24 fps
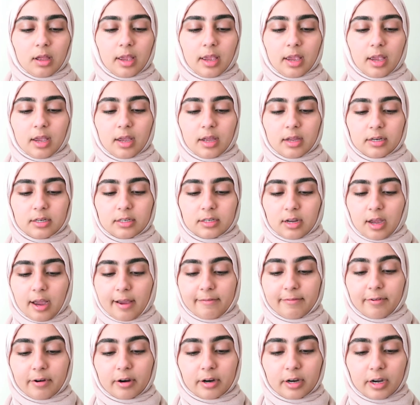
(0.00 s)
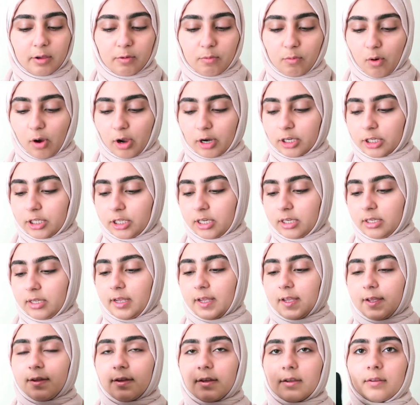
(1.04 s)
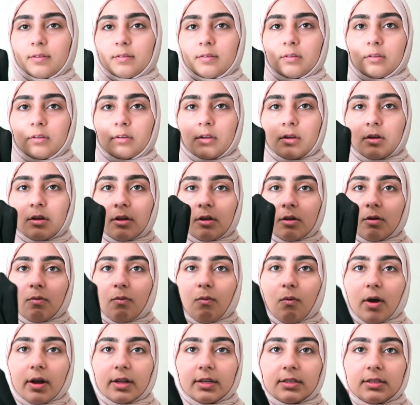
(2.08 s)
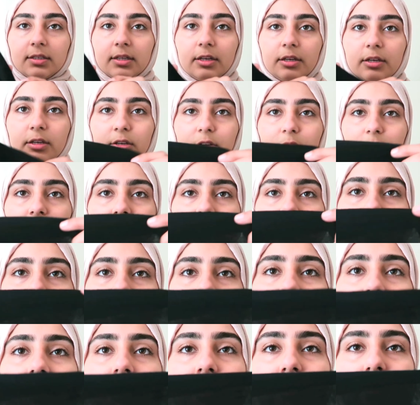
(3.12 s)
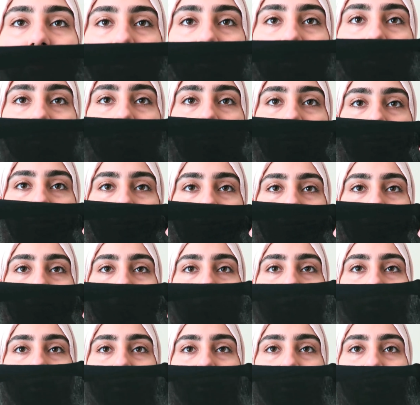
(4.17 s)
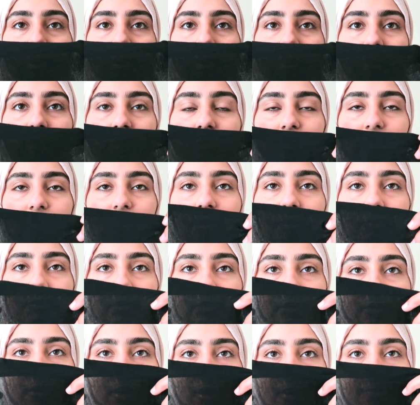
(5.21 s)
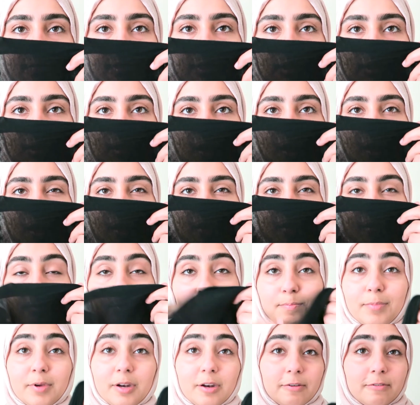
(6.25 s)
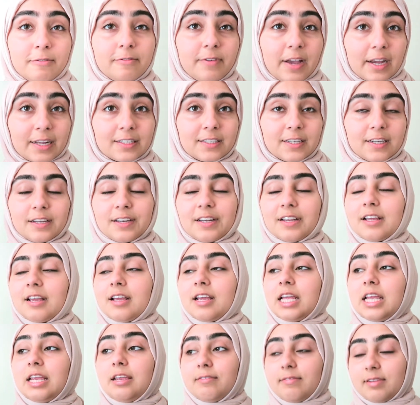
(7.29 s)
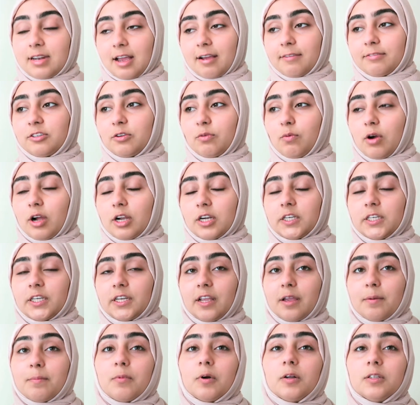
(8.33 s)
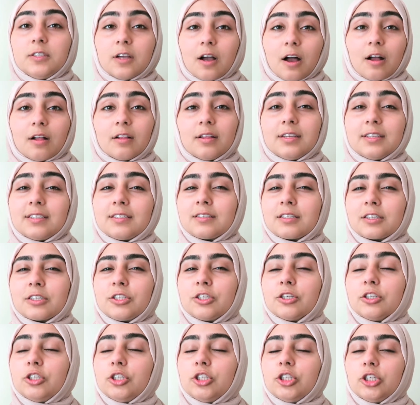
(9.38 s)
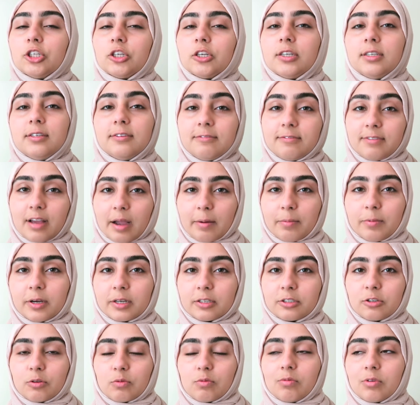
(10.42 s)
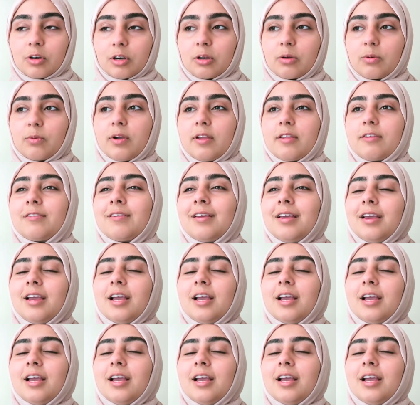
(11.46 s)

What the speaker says: And I've already washed it like once, and you can see like the quality of the scarf has not been affected even after washing it. Modal is such a good fabric to work with.